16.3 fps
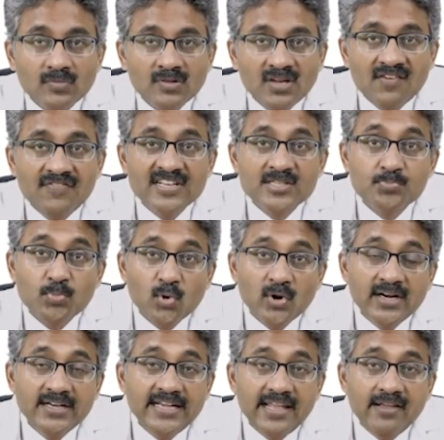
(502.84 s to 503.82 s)
If it is
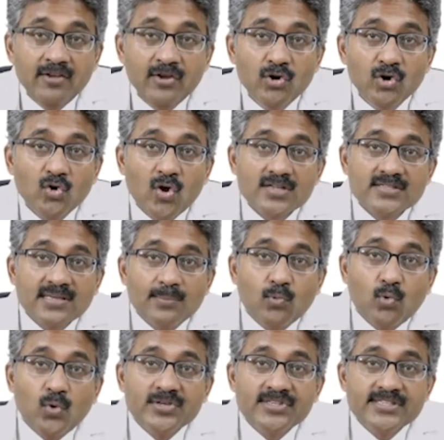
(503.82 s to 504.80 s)
productive, you have to ask
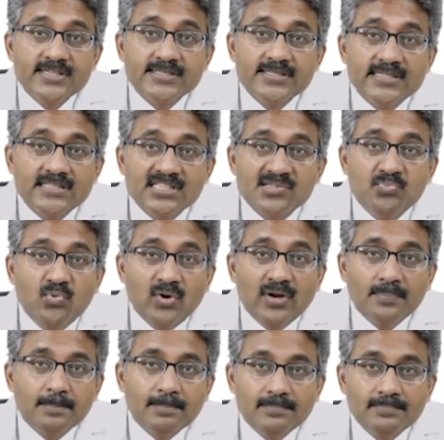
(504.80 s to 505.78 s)
some questions in the sputum.